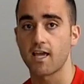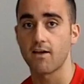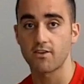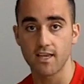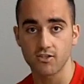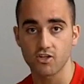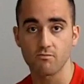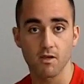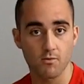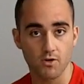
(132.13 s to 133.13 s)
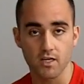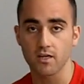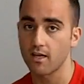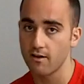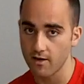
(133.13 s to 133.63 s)
attention,
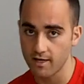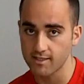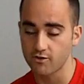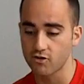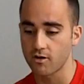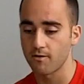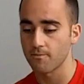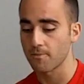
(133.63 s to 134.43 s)
memory, etc.